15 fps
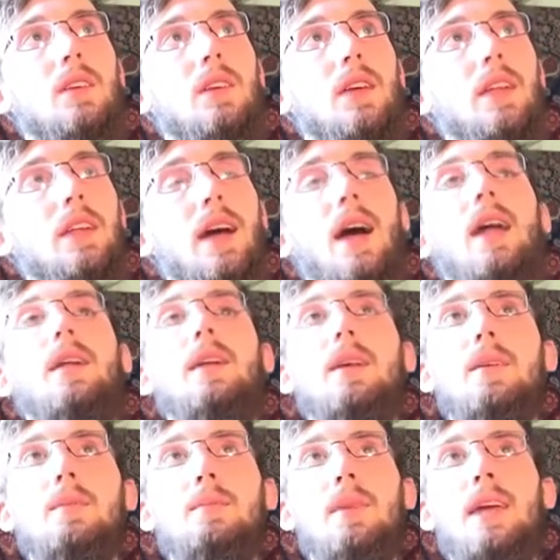cannot
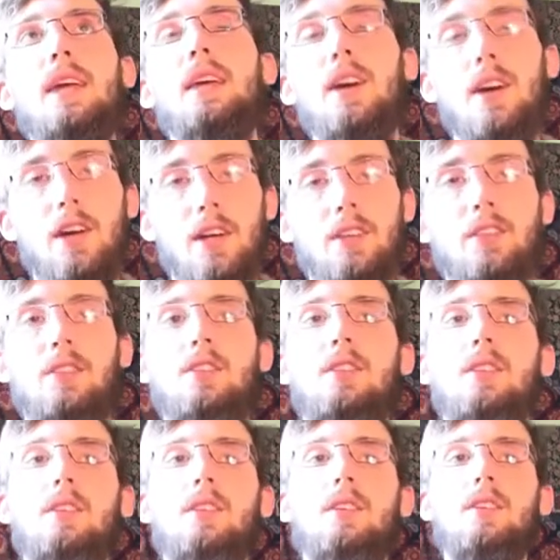make
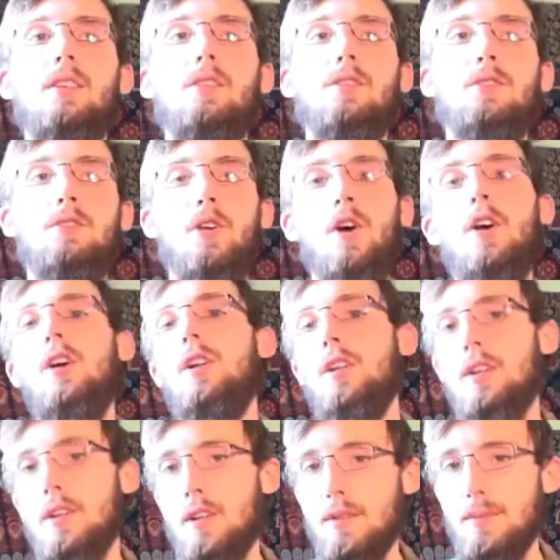us
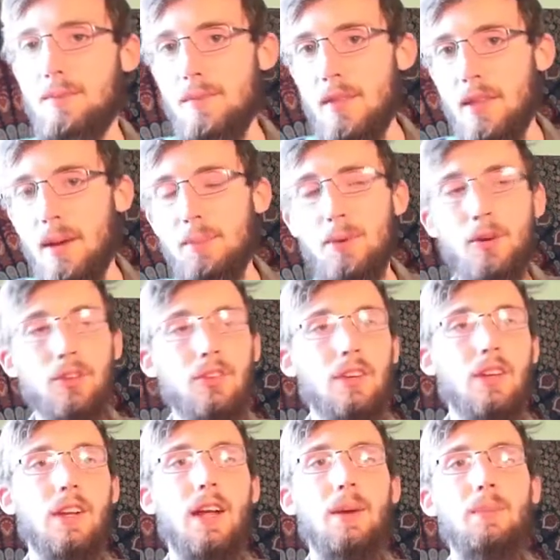fall. That
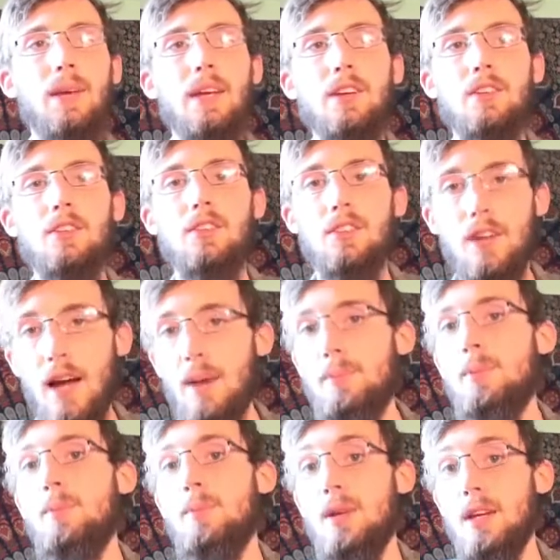person cannot make us
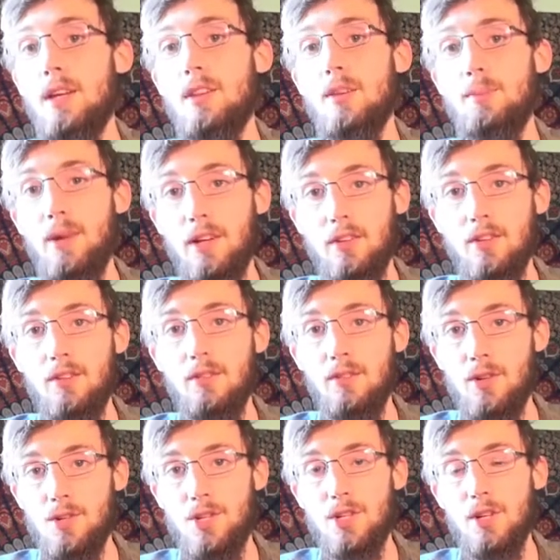stop being the best
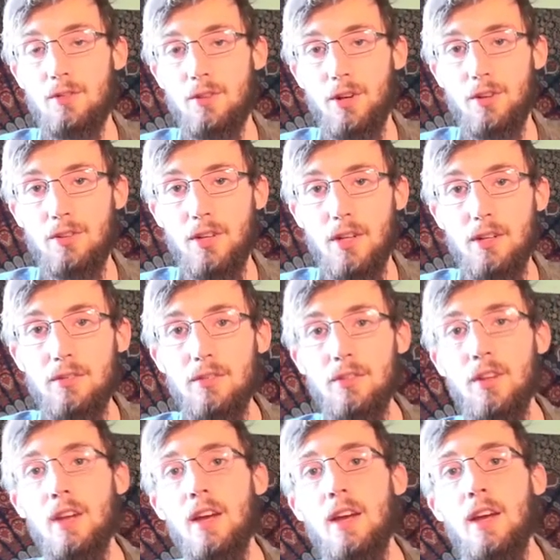version of
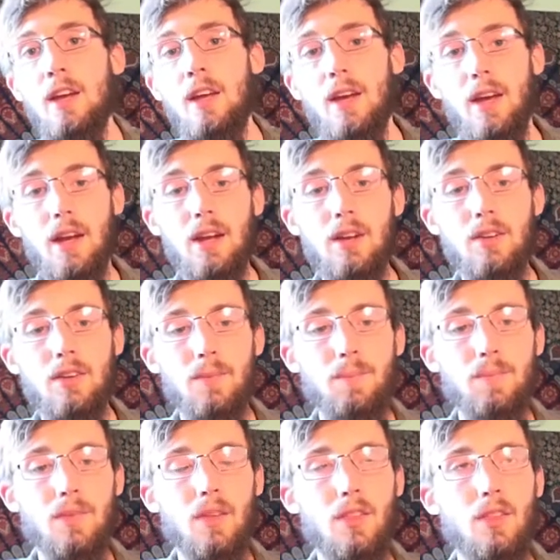ourselves. And
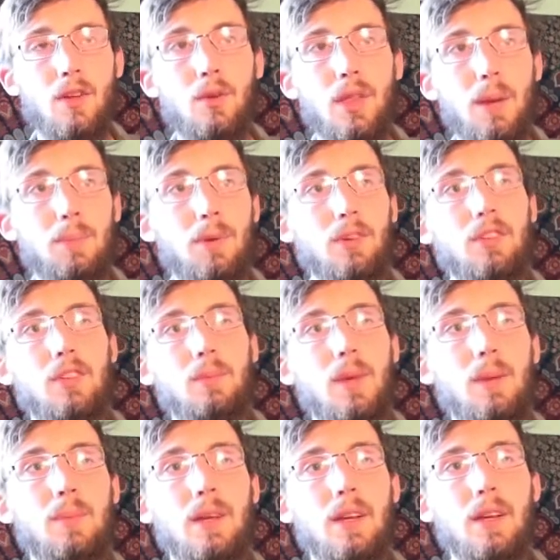though that person
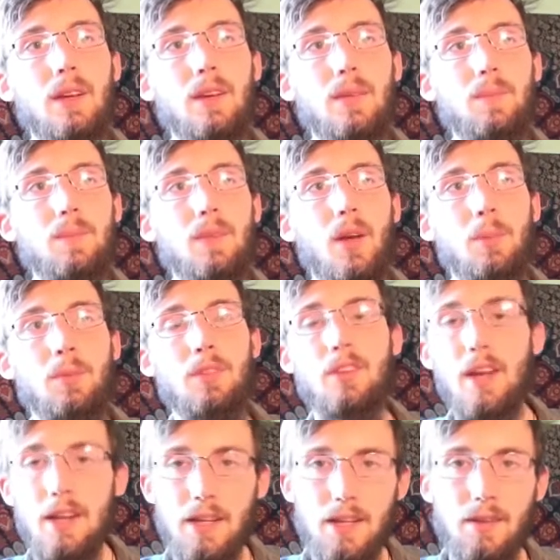may be
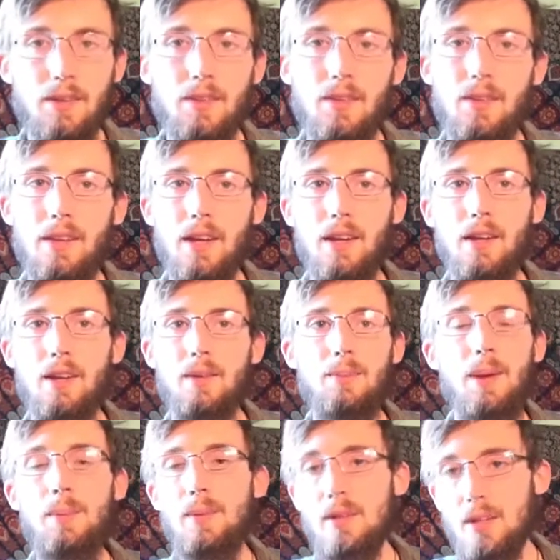upsetting, that it
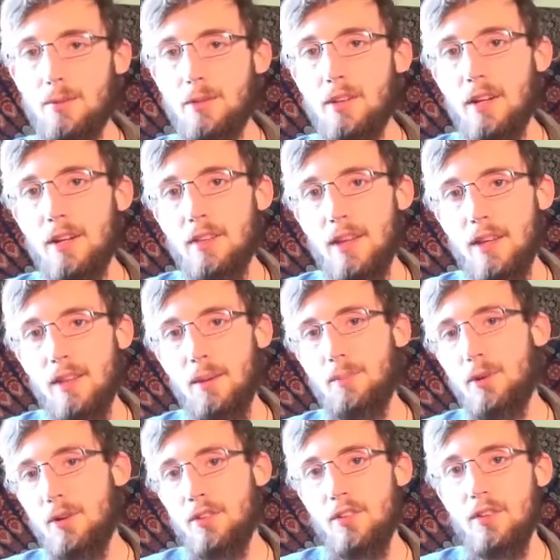may be upsetting that that
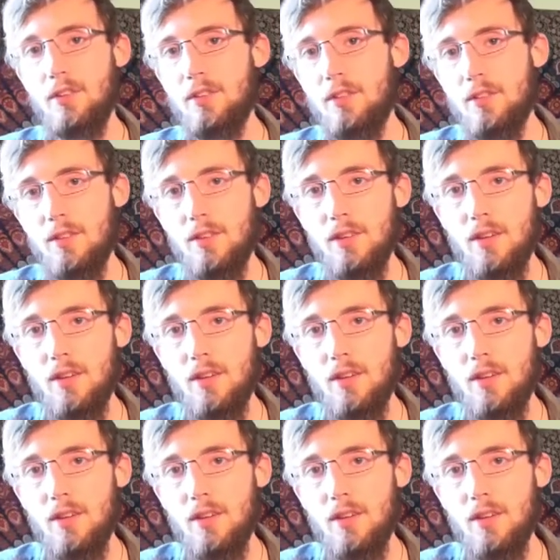person's